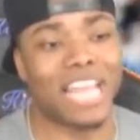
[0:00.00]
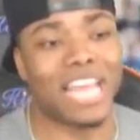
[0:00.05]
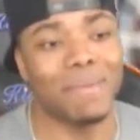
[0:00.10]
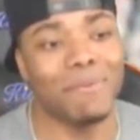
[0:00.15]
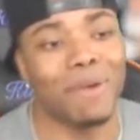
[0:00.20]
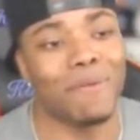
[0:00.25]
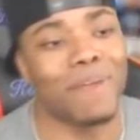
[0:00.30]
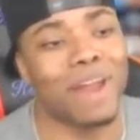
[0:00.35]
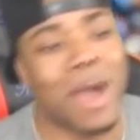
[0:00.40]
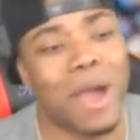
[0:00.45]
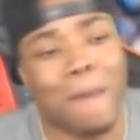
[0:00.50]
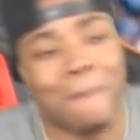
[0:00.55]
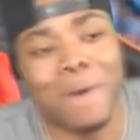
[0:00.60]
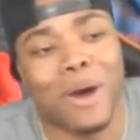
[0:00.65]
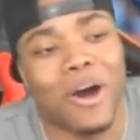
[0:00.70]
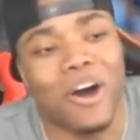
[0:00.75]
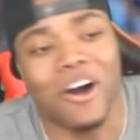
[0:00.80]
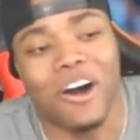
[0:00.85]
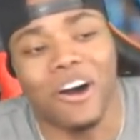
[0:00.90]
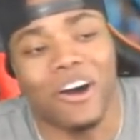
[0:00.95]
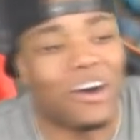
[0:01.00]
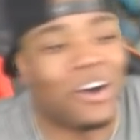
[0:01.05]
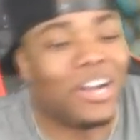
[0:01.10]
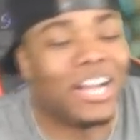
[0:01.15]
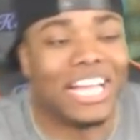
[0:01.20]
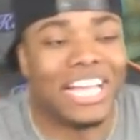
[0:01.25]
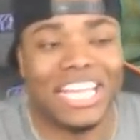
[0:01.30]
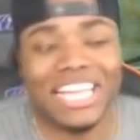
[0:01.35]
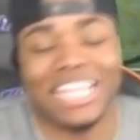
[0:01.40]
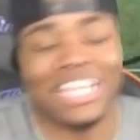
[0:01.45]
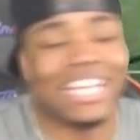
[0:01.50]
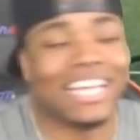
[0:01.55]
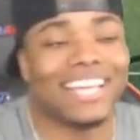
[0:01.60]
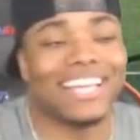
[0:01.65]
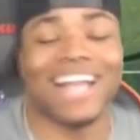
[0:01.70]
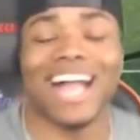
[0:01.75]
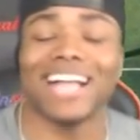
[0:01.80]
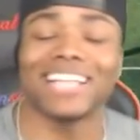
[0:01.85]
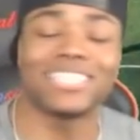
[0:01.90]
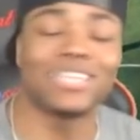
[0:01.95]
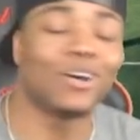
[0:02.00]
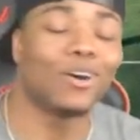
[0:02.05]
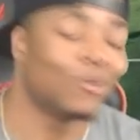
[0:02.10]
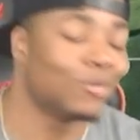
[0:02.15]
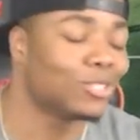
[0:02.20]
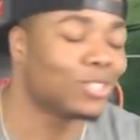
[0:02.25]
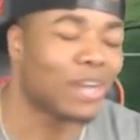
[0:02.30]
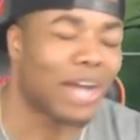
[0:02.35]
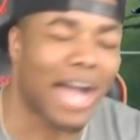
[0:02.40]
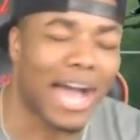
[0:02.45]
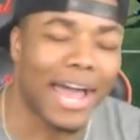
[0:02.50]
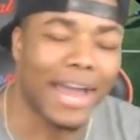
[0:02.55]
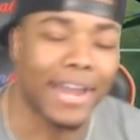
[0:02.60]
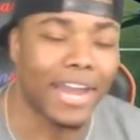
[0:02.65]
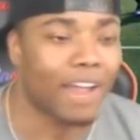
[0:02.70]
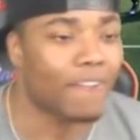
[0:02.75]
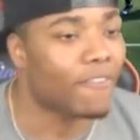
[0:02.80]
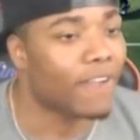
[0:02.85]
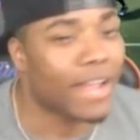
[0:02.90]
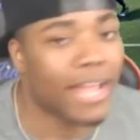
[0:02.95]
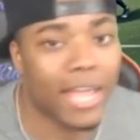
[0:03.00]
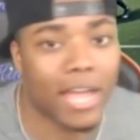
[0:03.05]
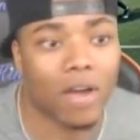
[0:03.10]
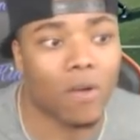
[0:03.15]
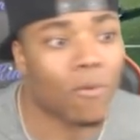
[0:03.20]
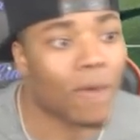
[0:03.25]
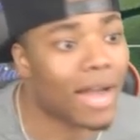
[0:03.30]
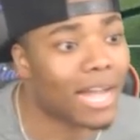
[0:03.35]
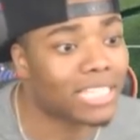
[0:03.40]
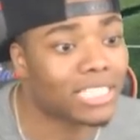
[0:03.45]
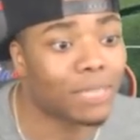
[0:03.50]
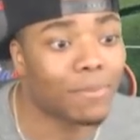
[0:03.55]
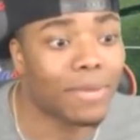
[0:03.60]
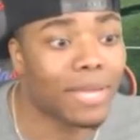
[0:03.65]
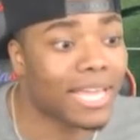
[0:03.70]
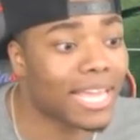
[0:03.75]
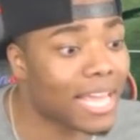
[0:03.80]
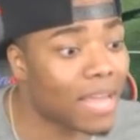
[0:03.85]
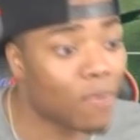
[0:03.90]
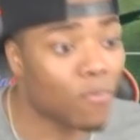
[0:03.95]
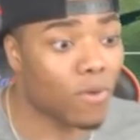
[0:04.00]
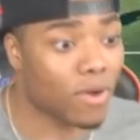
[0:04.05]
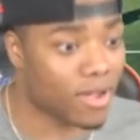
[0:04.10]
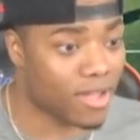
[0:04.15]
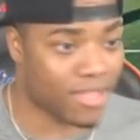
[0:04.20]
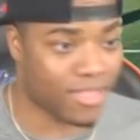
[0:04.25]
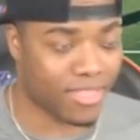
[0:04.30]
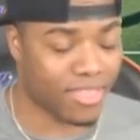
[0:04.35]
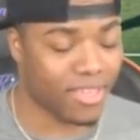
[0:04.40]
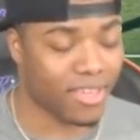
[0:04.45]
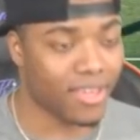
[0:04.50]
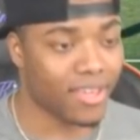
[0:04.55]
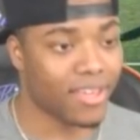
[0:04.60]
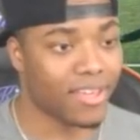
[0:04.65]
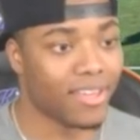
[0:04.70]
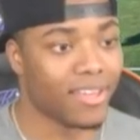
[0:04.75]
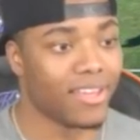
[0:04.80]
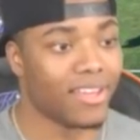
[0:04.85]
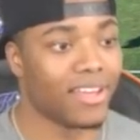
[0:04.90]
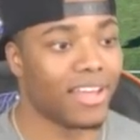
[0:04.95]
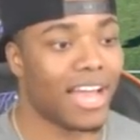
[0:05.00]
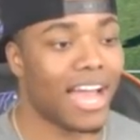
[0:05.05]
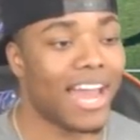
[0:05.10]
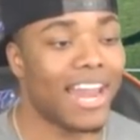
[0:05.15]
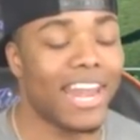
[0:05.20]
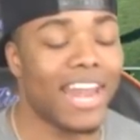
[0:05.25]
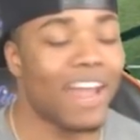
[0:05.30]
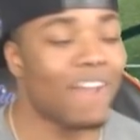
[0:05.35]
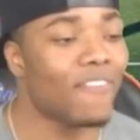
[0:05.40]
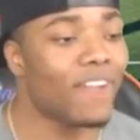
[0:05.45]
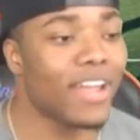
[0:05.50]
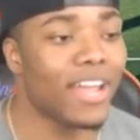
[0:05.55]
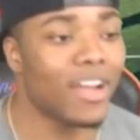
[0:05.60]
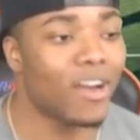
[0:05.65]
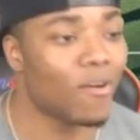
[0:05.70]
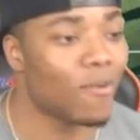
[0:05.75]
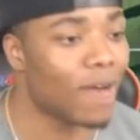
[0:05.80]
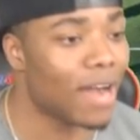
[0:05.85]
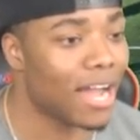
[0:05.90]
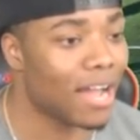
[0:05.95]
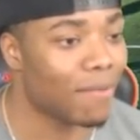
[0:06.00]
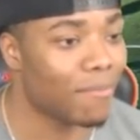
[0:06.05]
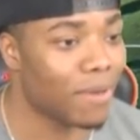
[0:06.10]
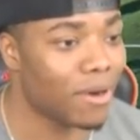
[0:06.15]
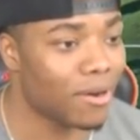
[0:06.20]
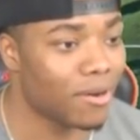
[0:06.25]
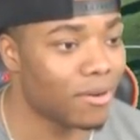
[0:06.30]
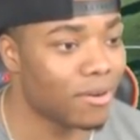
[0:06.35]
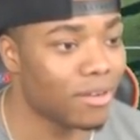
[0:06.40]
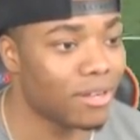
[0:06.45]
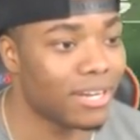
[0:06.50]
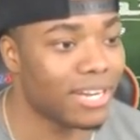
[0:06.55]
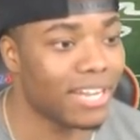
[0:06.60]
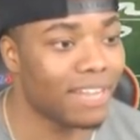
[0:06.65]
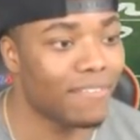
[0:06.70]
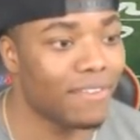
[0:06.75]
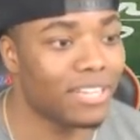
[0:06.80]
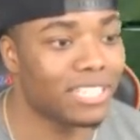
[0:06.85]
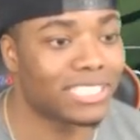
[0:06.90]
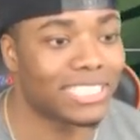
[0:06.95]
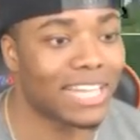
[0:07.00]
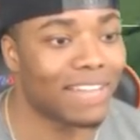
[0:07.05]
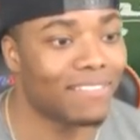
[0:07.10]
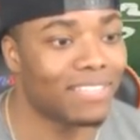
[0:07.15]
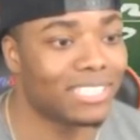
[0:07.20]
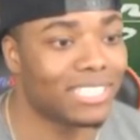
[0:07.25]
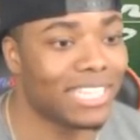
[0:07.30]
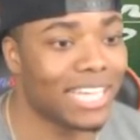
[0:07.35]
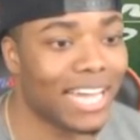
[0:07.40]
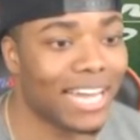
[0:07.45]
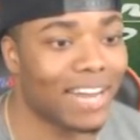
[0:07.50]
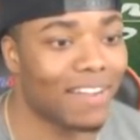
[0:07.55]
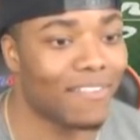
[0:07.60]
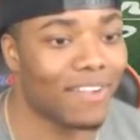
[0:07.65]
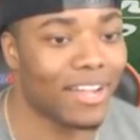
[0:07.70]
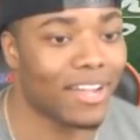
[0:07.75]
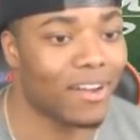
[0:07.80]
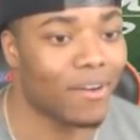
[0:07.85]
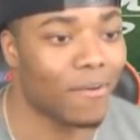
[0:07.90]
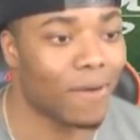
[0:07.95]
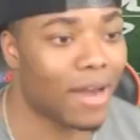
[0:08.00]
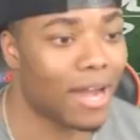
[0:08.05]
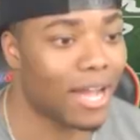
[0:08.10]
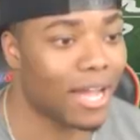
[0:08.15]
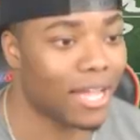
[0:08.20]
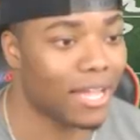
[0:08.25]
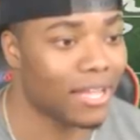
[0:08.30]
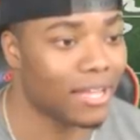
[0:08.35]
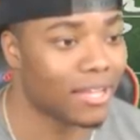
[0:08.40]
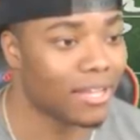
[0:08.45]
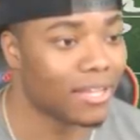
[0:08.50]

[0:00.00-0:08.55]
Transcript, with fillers: Jamie, without ball hawk, yeah, yeah, I told y'all, I never held wide to begin with. I never had Y, bro. Even in 17, I never had Y.